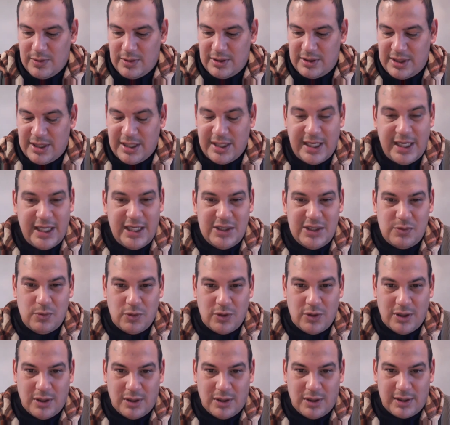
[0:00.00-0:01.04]
today's
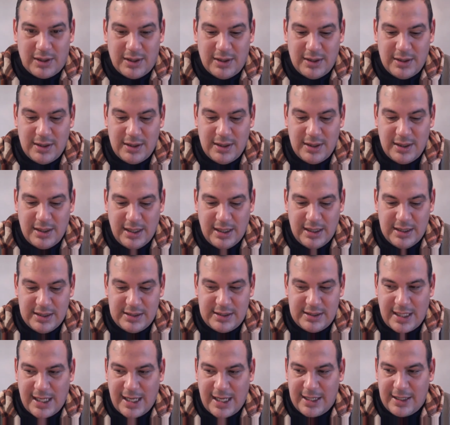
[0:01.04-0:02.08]
world is
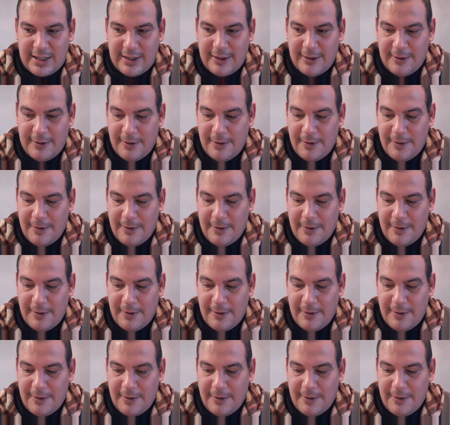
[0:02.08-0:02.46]
that,